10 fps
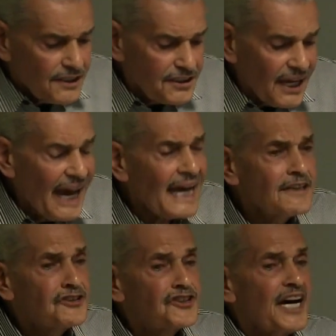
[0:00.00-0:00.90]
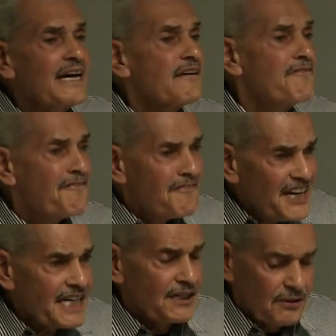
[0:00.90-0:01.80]
the energetic
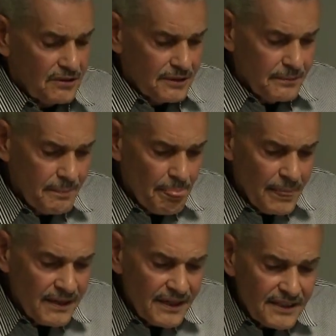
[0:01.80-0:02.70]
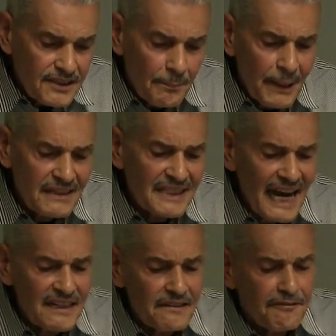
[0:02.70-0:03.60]
field, the
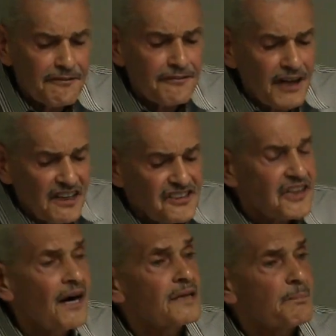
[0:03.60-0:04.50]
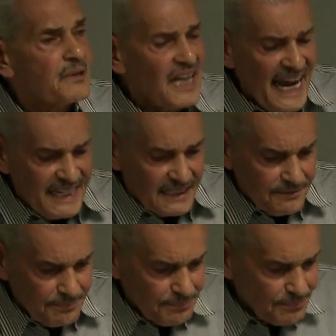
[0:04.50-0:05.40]
magnetic flux of the planet.
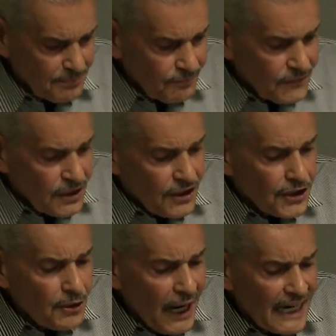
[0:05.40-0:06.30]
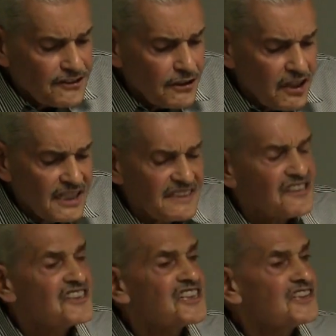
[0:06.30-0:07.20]
You had to look at
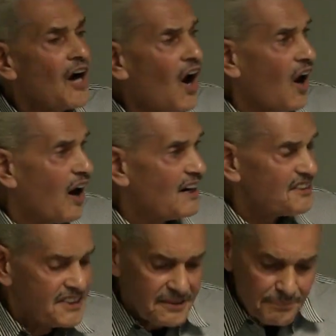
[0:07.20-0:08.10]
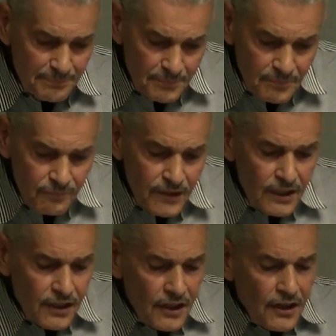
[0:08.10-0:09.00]
the stars.
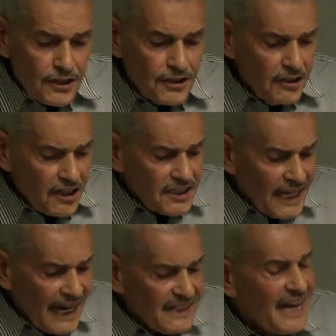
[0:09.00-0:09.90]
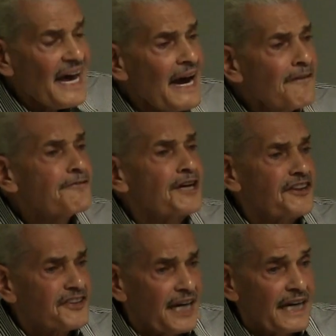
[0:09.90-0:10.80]
You're looking at
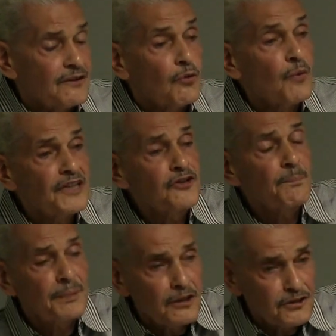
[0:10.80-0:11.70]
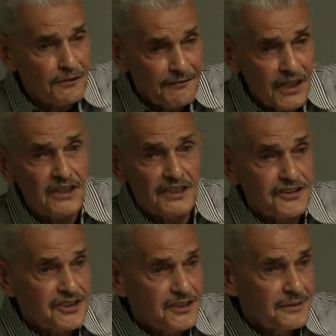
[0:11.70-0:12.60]
everything when you build your
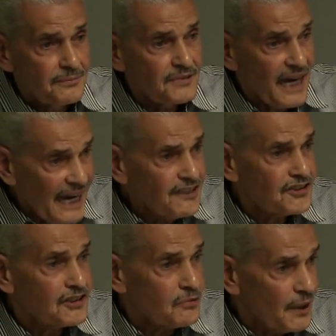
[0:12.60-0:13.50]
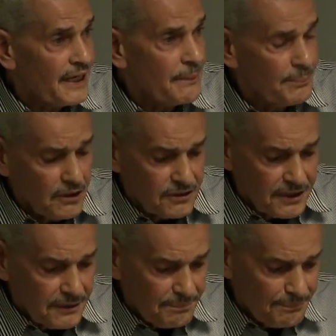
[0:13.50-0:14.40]
village, the ancients way they built it.